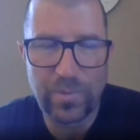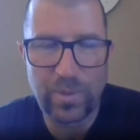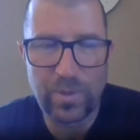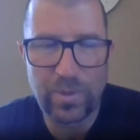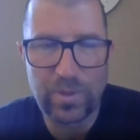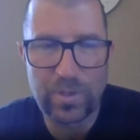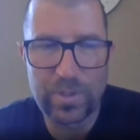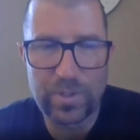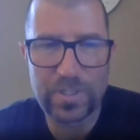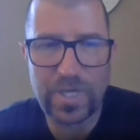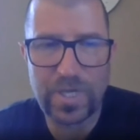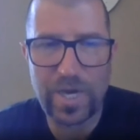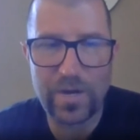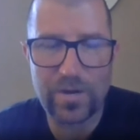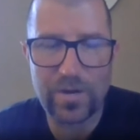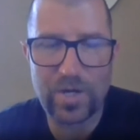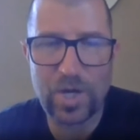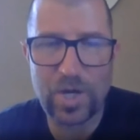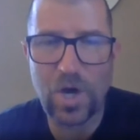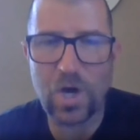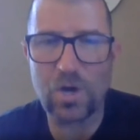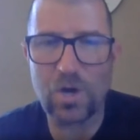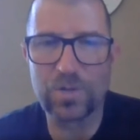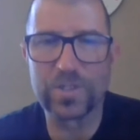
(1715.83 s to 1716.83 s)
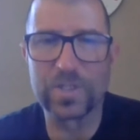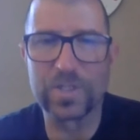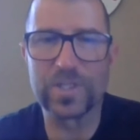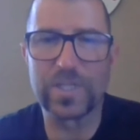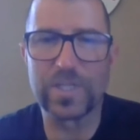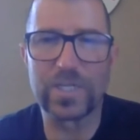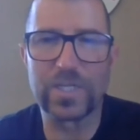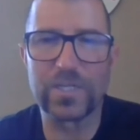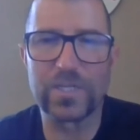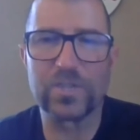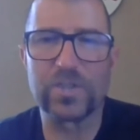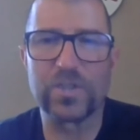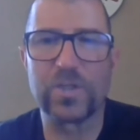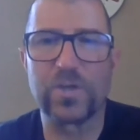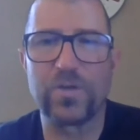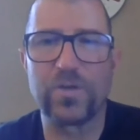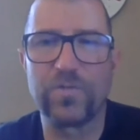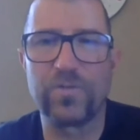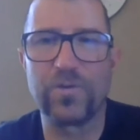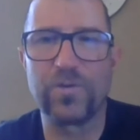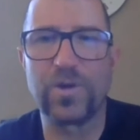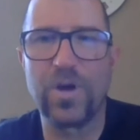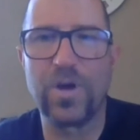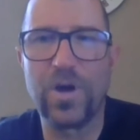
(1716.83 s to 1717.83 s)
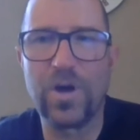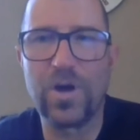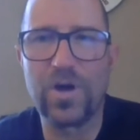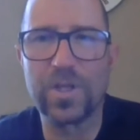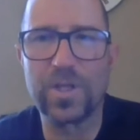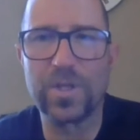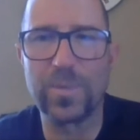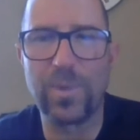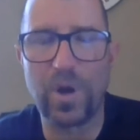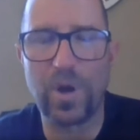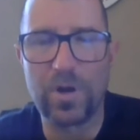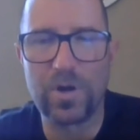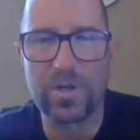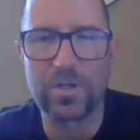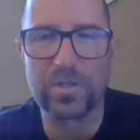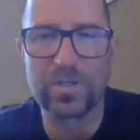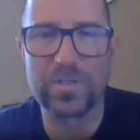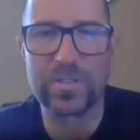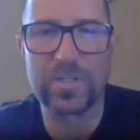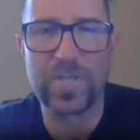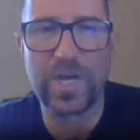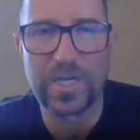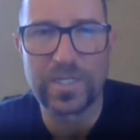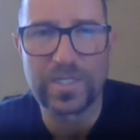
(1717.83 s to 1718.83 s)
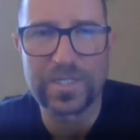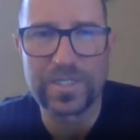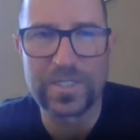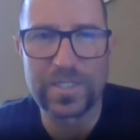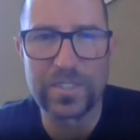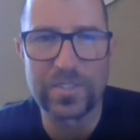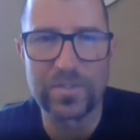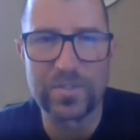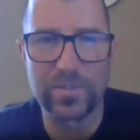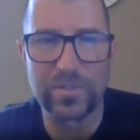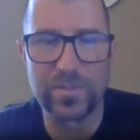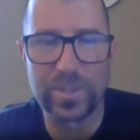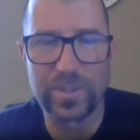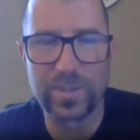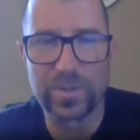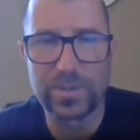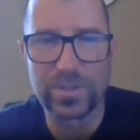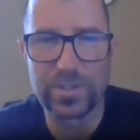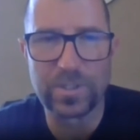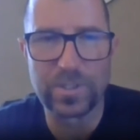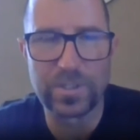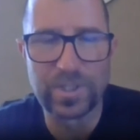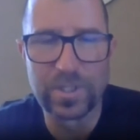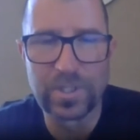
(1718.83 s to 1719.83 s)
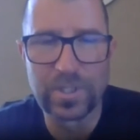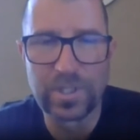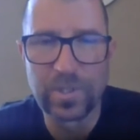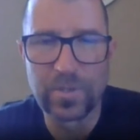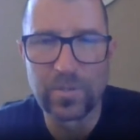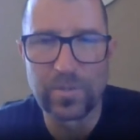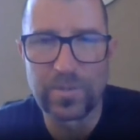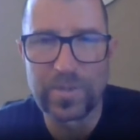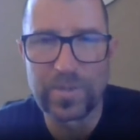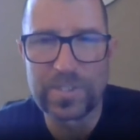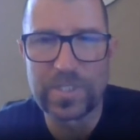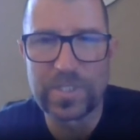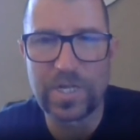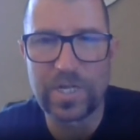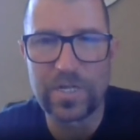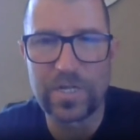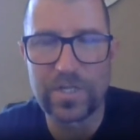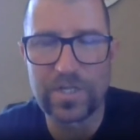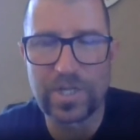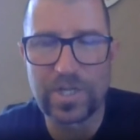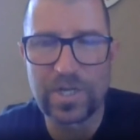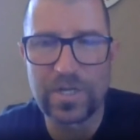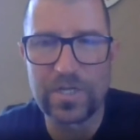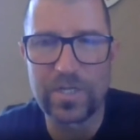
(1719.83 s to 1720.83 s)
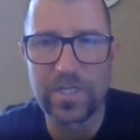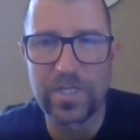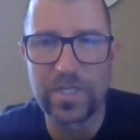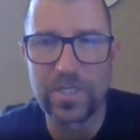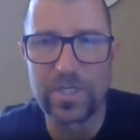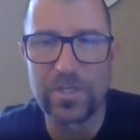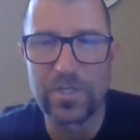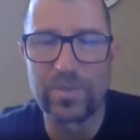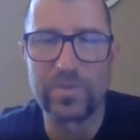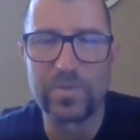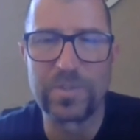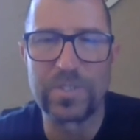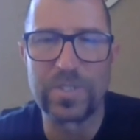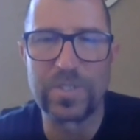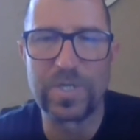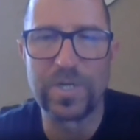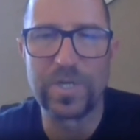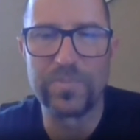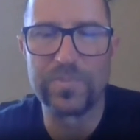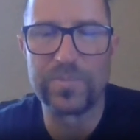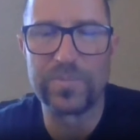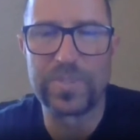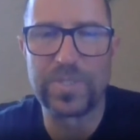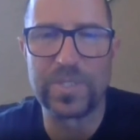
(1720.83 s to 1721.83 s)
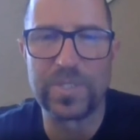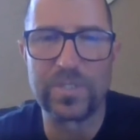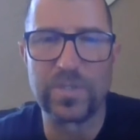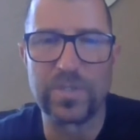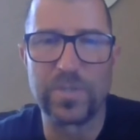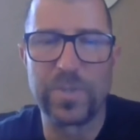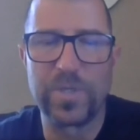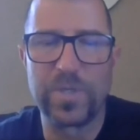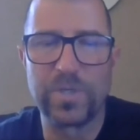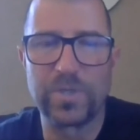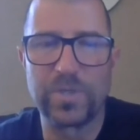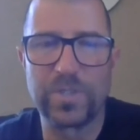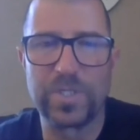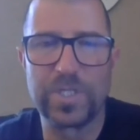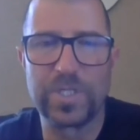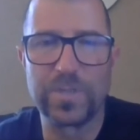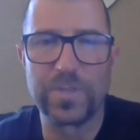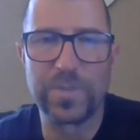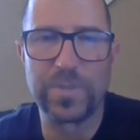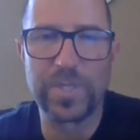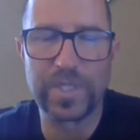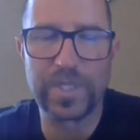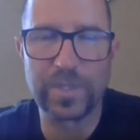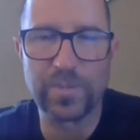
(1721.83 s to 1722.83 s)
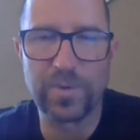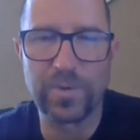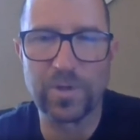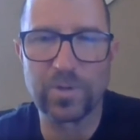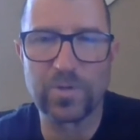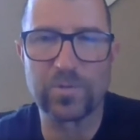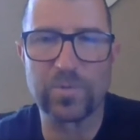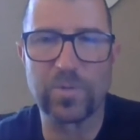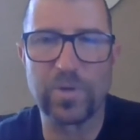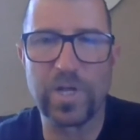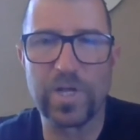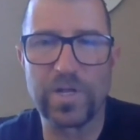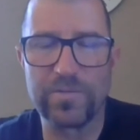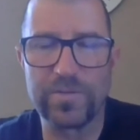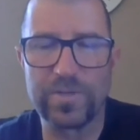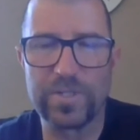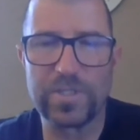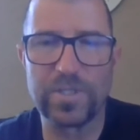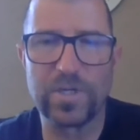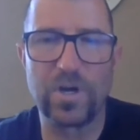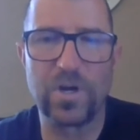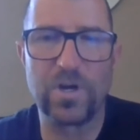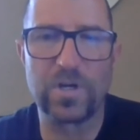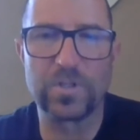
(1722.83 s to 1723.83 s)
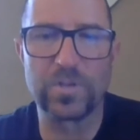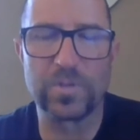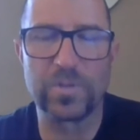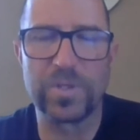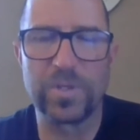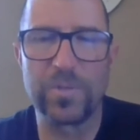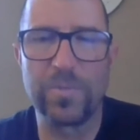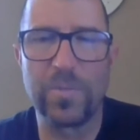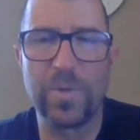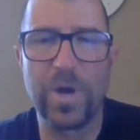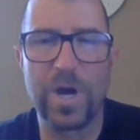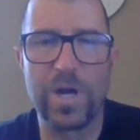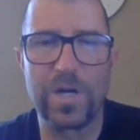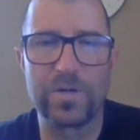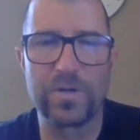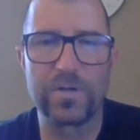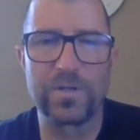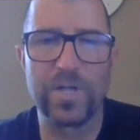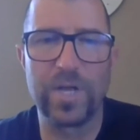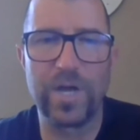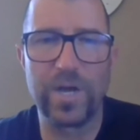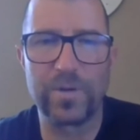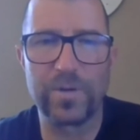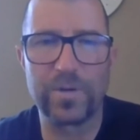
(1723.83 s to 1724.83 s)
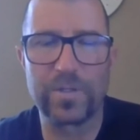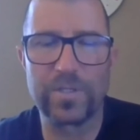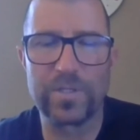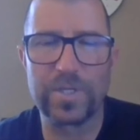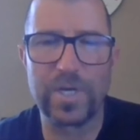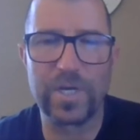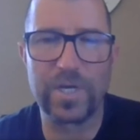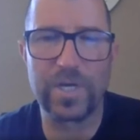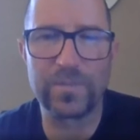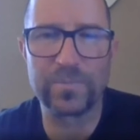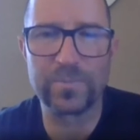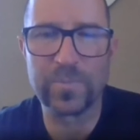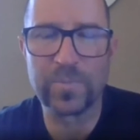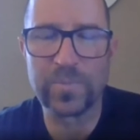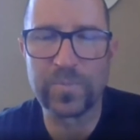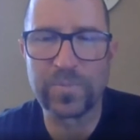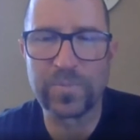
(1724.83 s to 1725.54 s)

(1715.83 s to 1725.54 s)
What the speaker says: pulled out all the literature for all the particle size distribution. We settled on the Kunze distribution as being the most relevant to ours with a modern lauter ton.